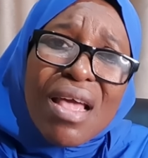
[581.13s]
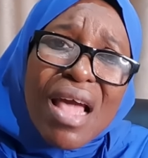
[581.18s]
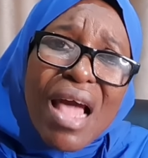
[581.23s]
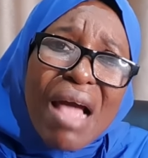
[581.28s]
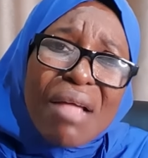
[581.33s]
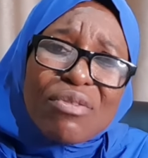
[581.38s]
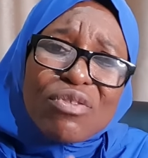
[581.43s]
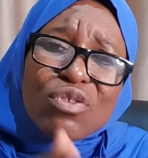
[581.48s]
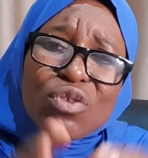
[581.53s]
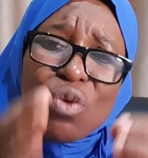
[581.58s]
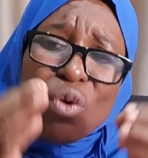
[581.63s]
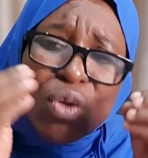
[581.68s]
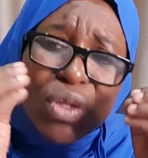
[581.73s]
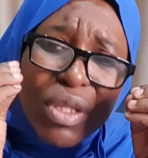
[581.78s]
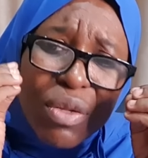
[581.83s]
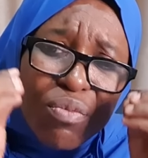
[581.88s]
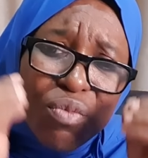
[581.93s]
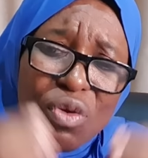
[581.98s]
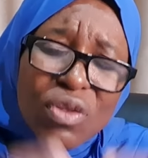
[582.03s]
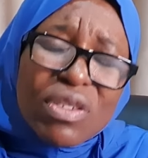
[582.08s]
And so
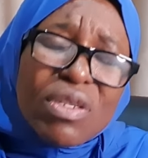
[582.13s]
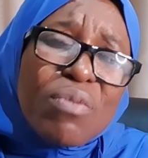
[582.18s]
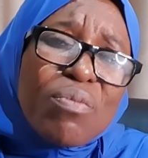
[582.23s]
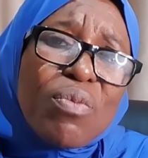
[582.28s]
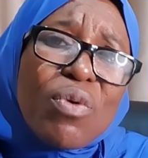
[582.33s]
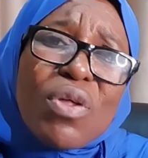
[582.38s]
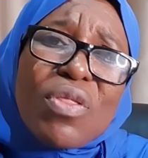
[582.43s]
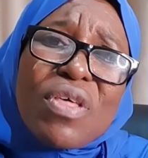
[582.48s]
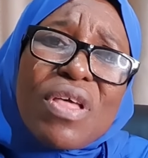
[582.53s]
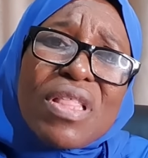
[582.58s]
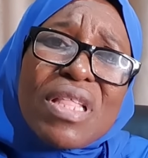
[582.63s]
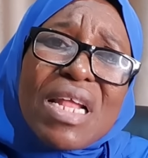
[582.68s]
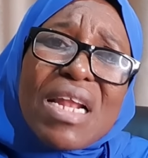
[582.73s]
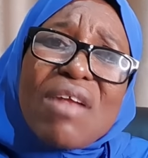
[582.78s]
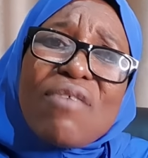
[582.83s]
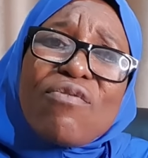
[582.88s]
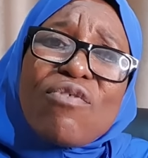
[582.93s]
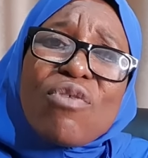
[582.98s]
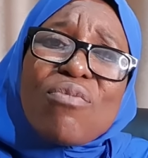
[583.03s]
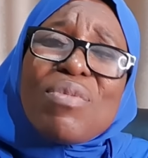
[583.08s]
the most important thing,
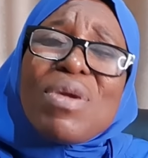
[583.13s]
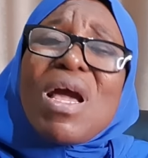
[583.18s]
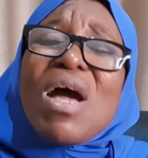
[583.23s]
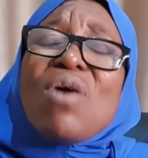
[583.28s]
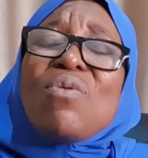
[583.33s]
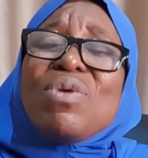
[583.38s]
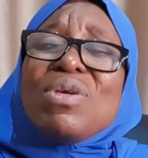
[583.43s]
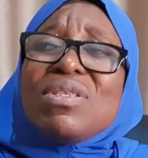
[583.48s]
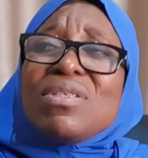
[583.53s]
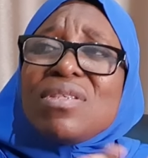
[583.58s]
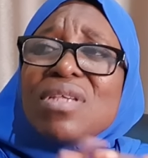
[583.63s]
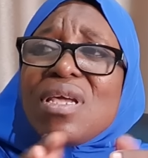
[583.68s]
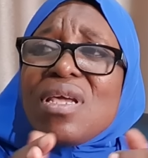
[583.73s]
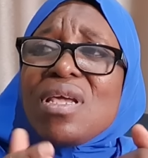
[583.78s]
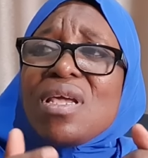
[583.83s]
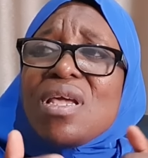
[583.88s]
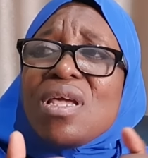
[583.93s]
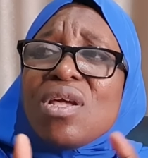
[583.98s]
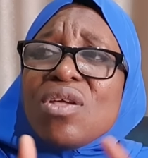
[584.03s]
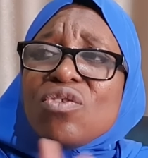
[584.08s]
and for me, I always say
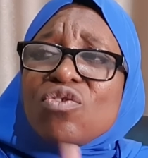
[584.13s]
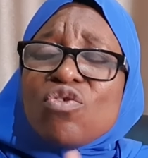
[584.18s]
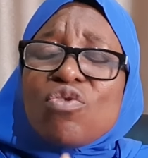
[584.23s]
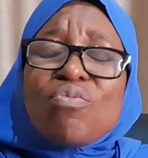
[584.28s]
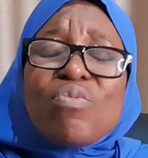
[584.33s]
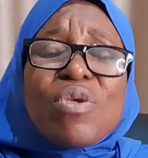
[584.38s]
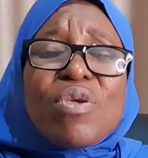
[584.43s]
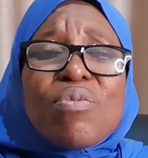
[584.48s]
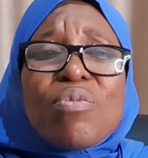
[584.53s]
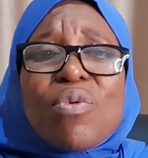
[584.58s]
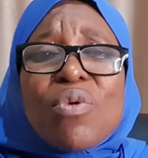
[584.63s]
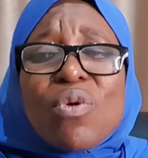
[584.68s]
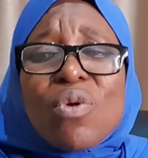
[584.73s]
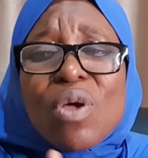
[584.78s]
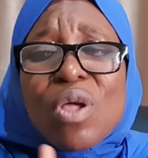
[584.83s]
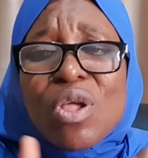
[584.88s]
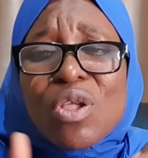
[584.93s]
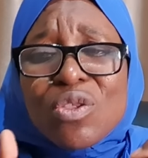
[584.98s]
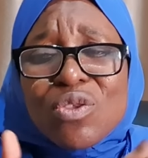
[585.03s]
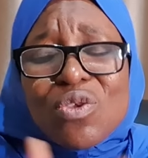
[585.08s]
to people,
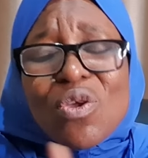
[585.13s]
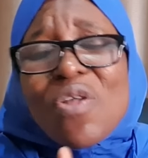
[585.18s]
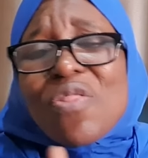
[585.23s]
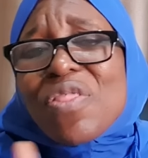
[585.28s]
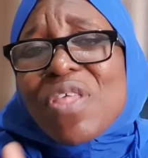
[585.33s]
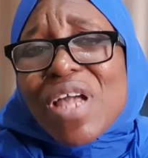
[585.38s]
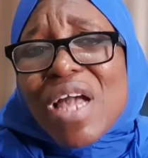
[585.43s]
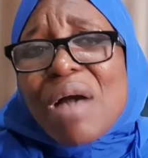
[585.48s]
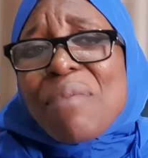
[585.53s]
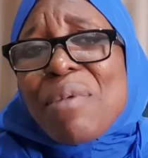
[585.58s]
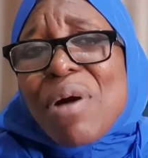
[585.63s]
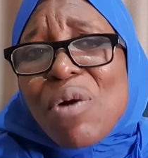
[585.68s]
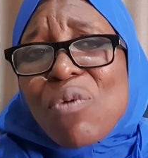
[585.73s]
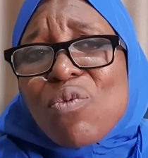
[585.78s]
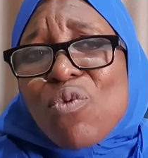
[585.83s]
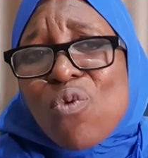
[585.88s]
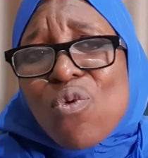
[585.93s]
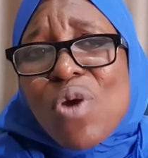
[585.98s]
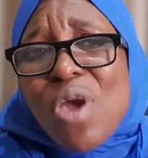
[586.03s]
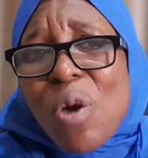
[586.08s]
don't think about
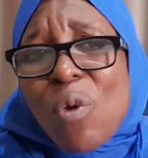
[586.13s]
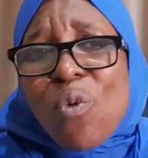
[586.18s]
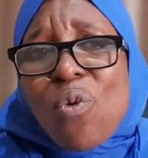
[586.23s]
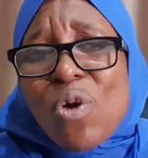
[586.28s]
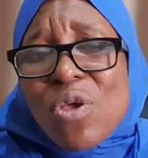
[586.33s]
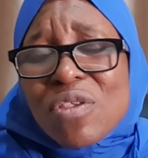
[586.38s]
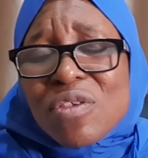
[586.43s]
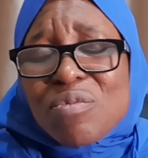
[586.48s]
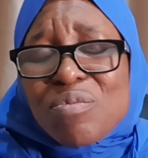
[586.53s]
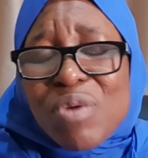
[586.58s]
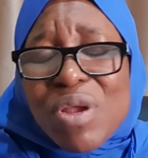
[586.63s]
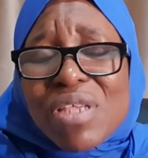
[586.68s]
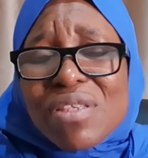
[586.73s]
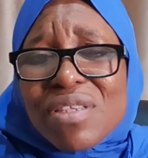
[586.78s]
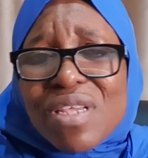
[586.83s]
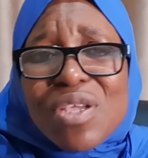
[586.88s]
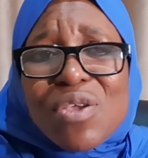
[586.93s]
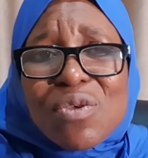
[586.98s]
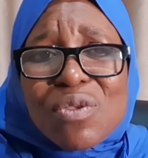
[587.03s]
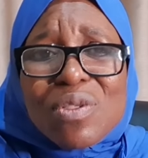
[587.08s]
who, who is
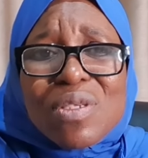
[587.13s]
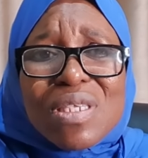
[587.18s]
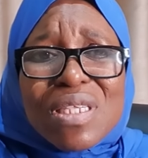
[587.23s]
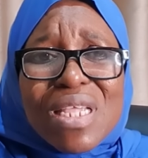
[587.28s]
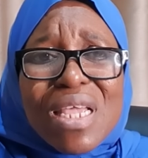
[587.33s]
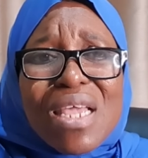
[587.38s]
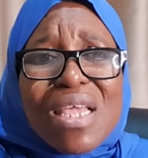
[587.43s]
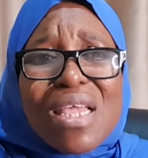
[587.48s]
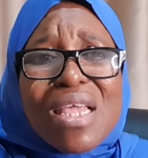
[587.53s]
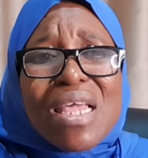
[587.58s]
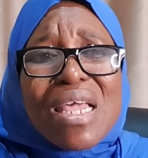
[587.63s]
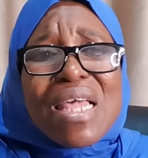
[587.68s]
praising you today.